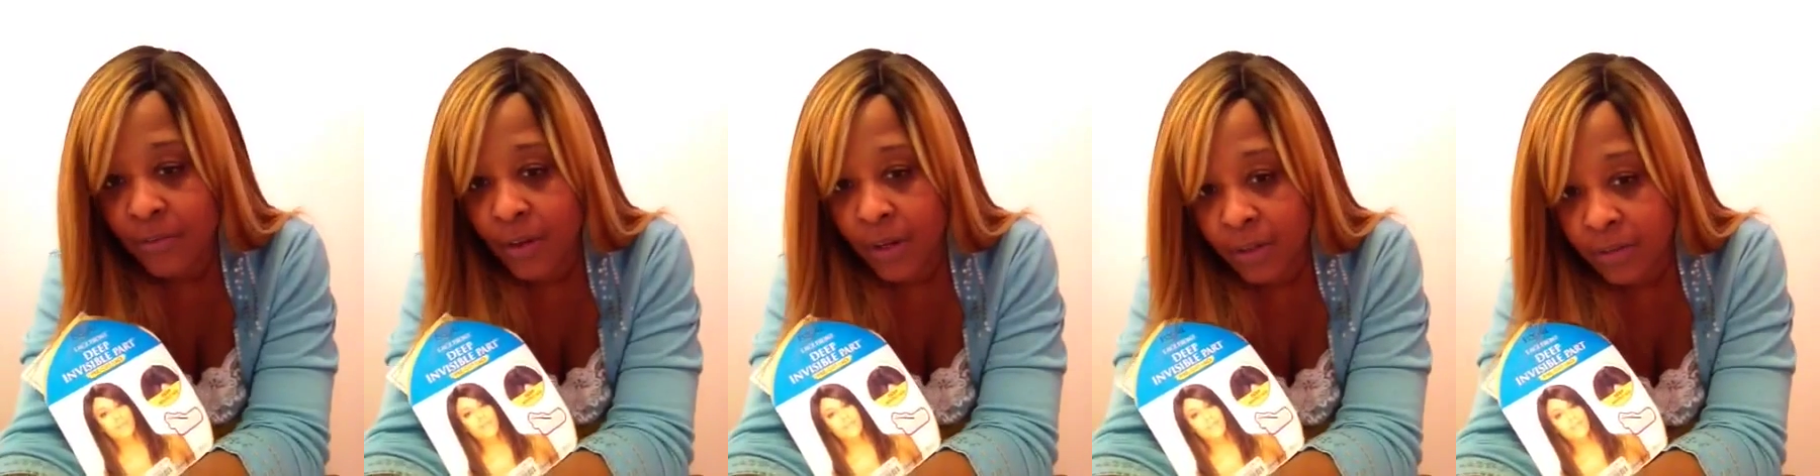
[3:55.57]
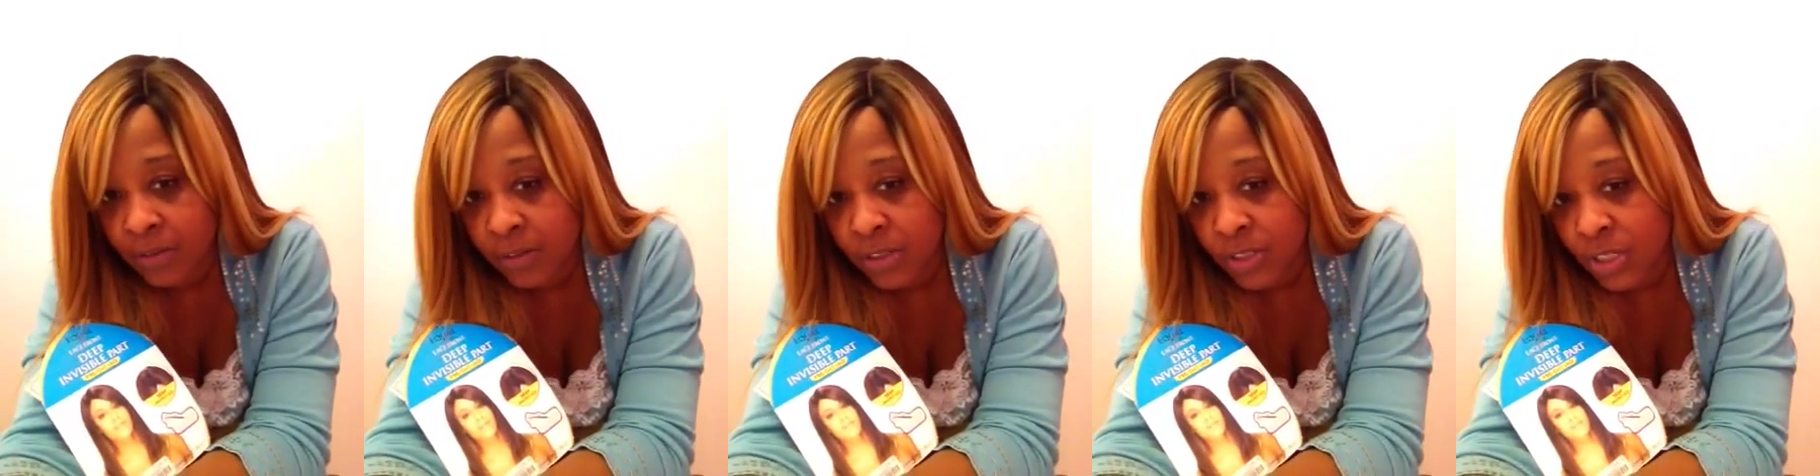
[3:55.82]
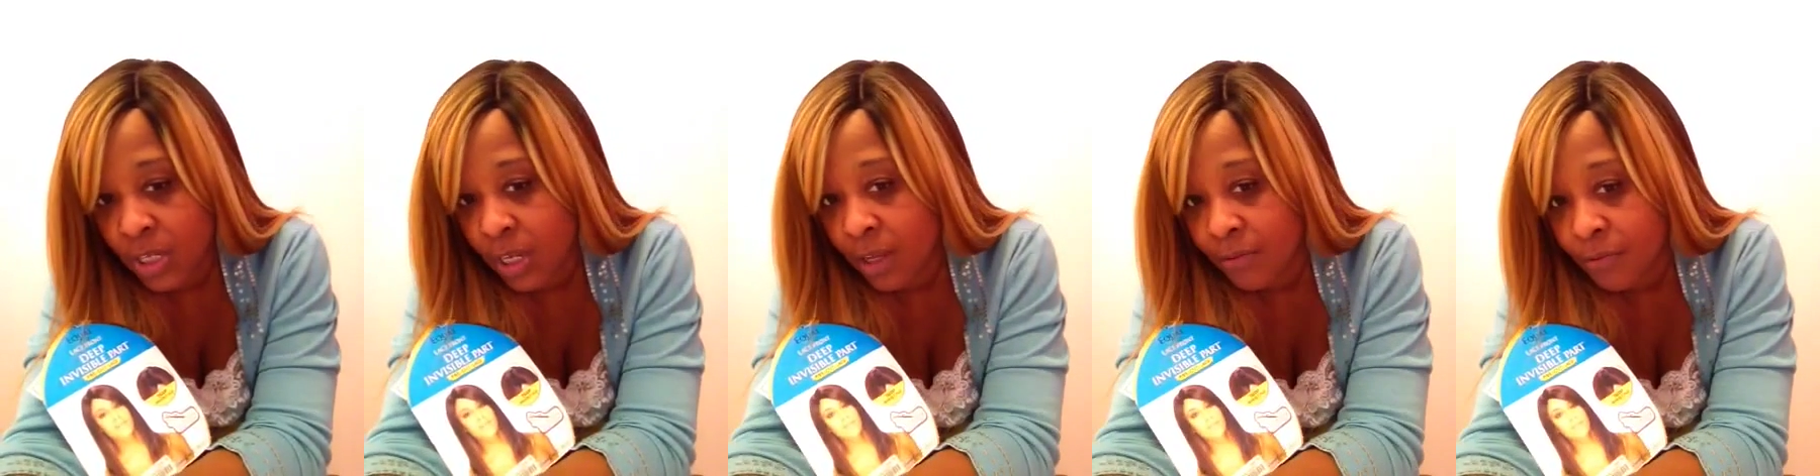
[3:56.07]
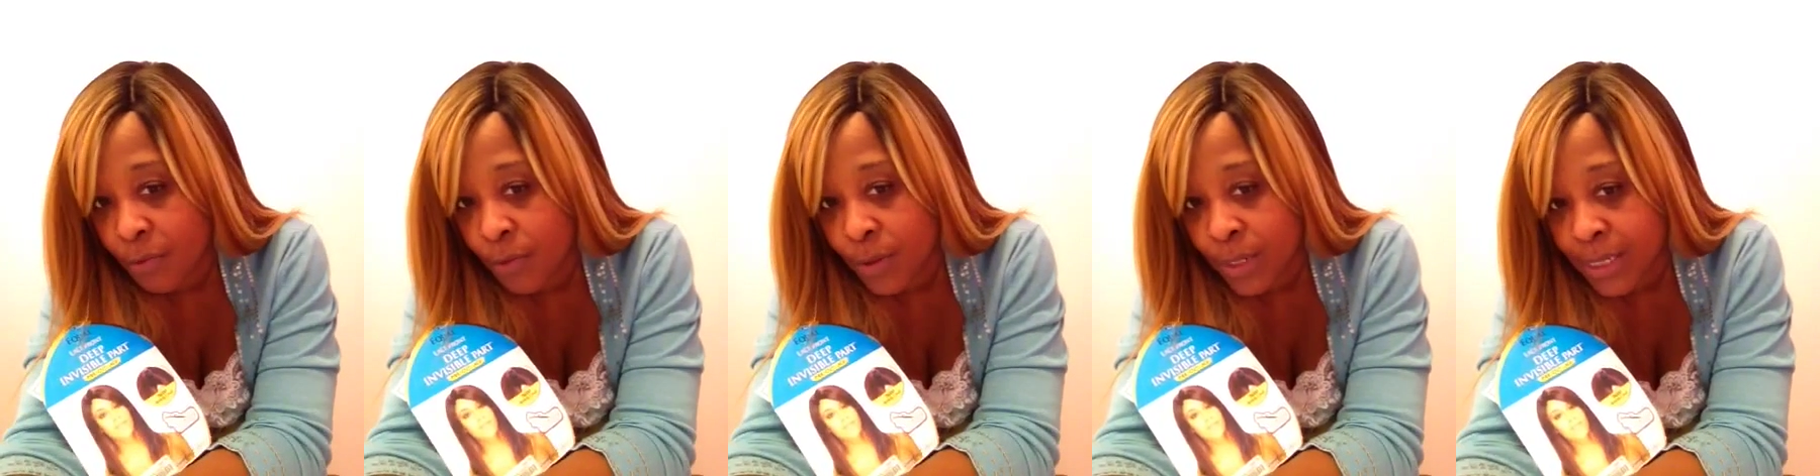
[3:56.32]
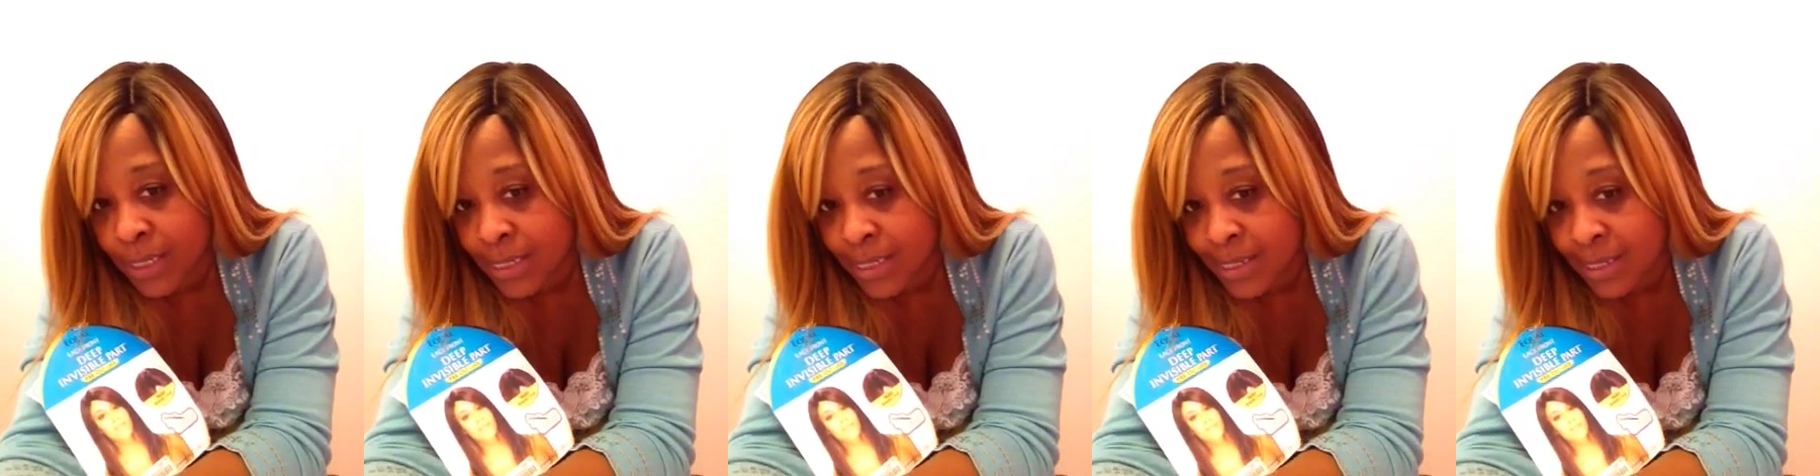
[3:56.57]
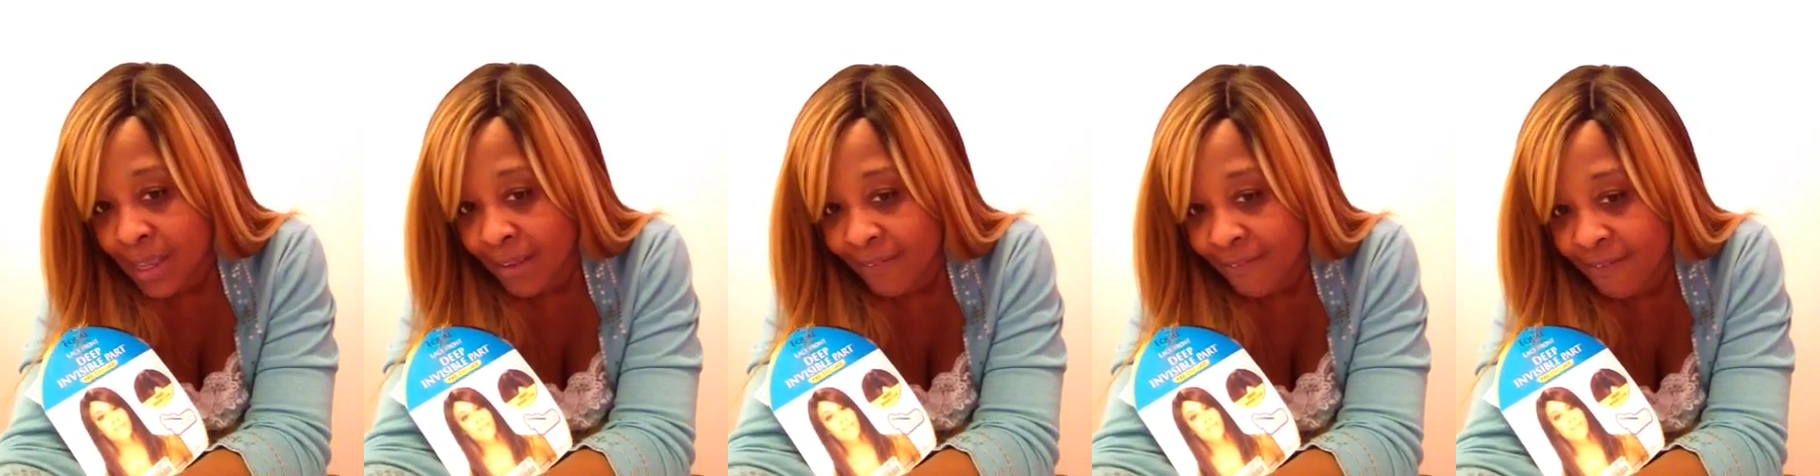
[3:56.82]
Fox at
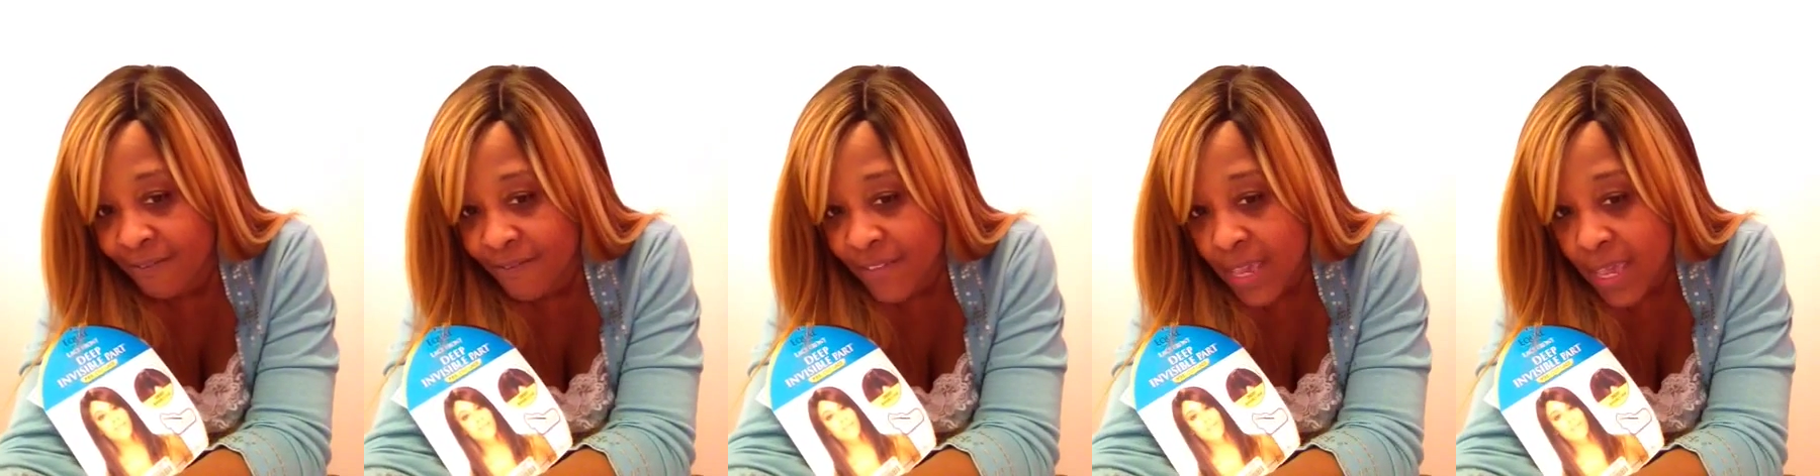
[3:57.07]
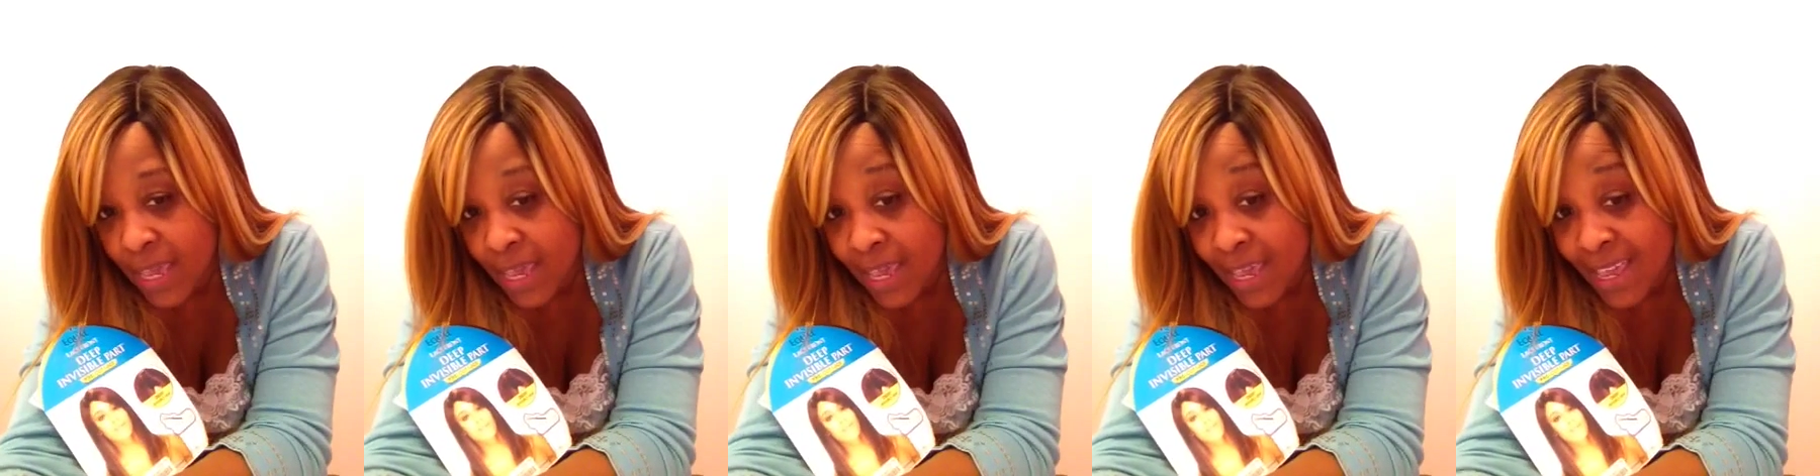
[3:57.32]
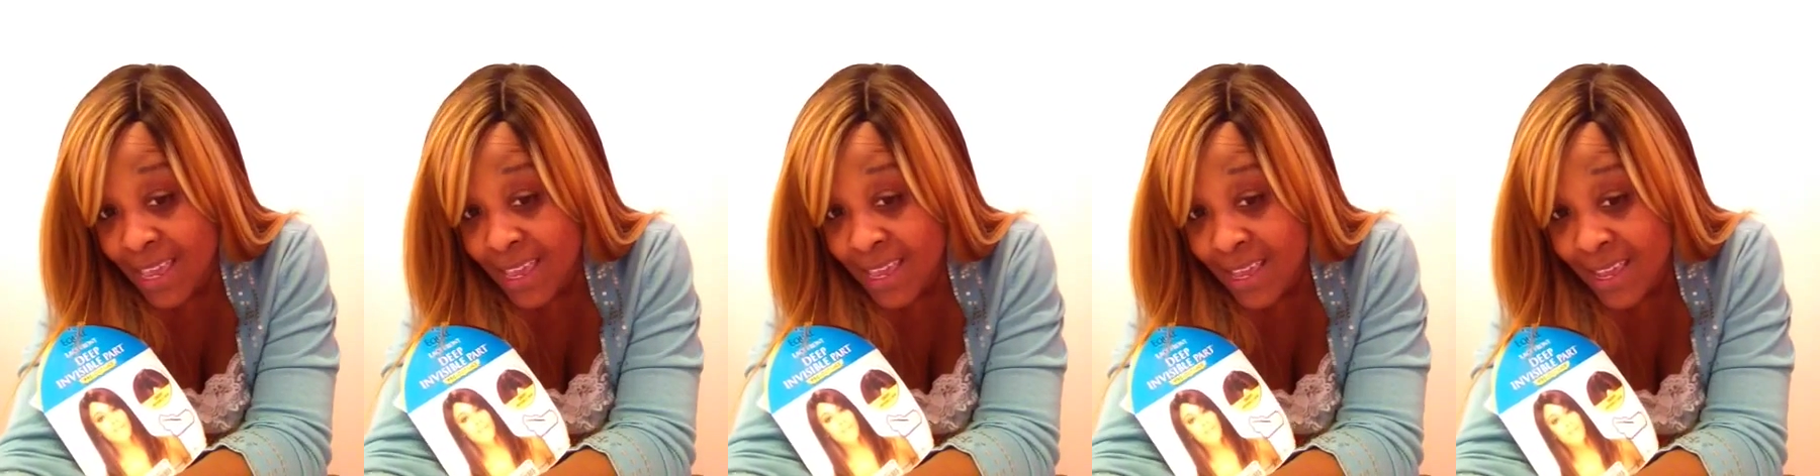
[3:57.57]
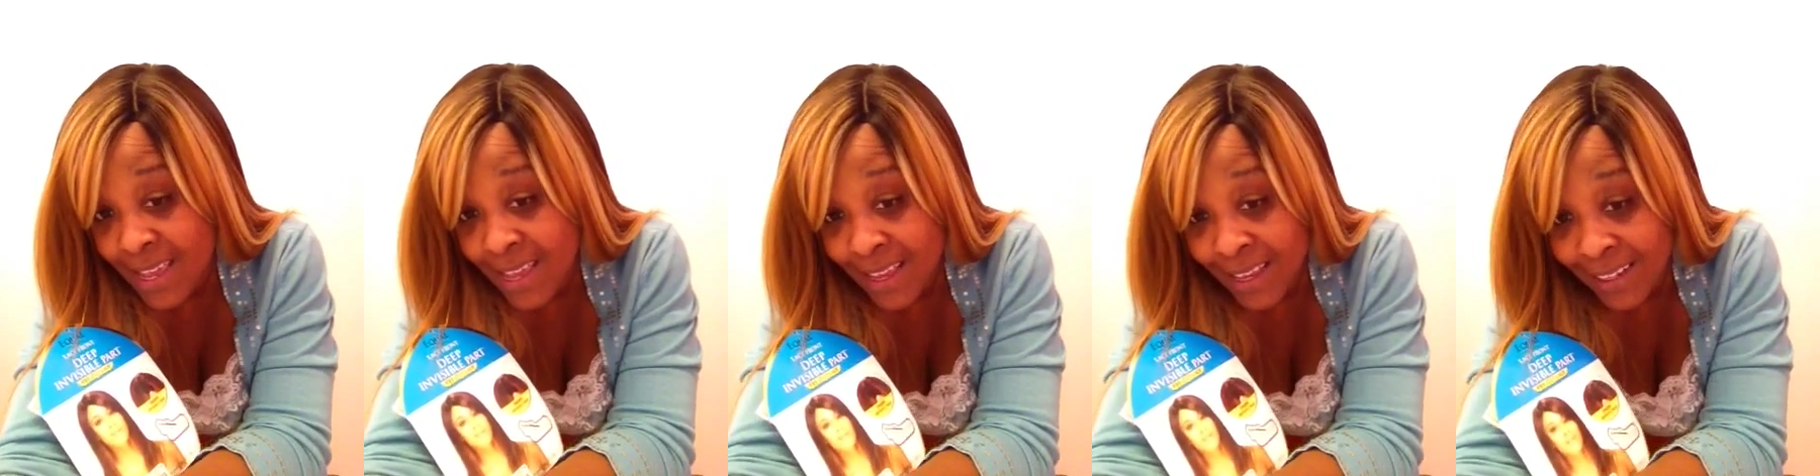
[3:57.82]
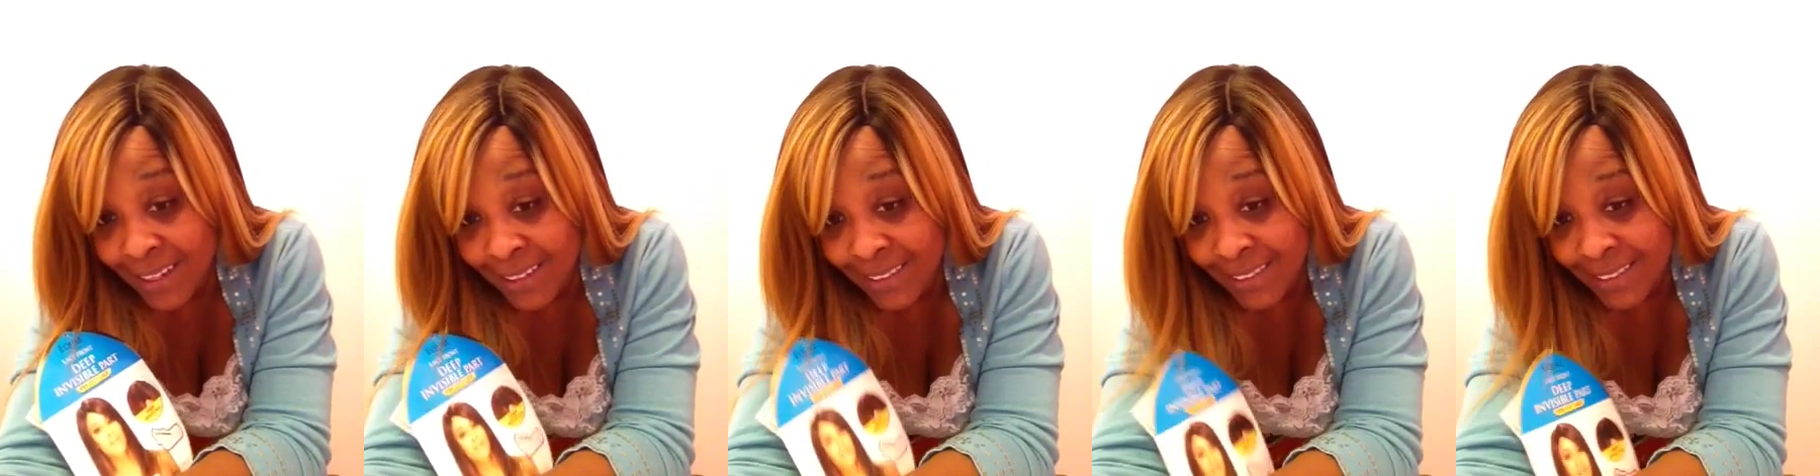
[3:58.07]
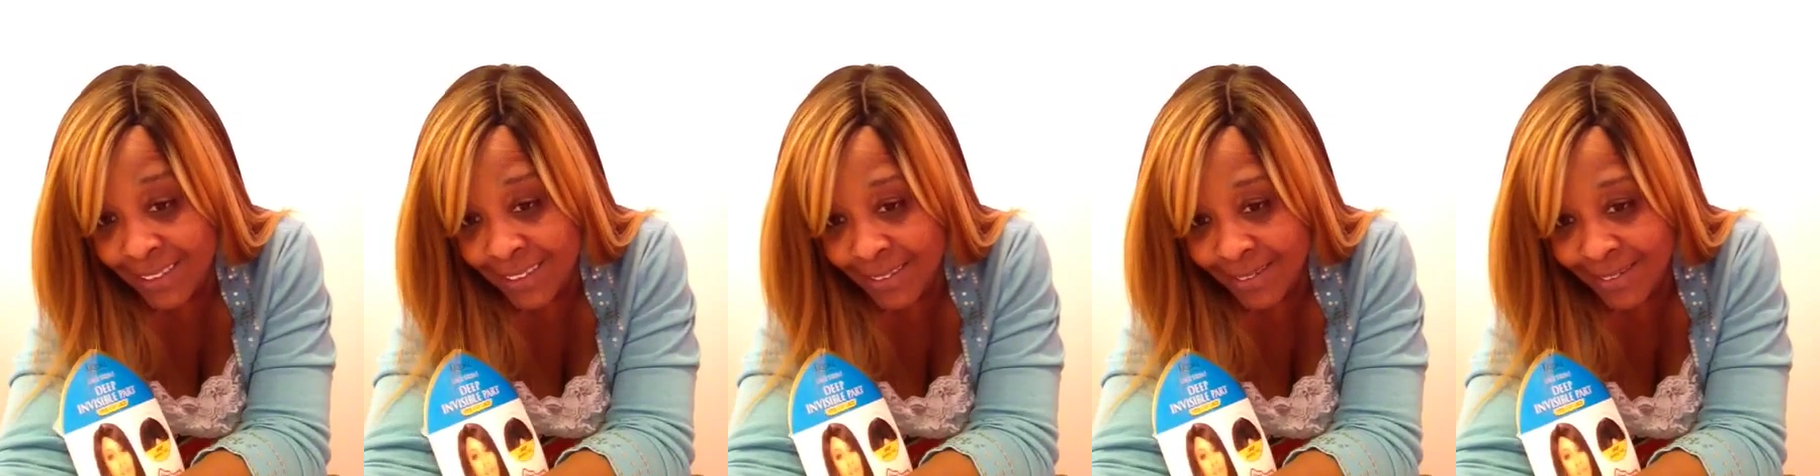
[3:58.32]
J47.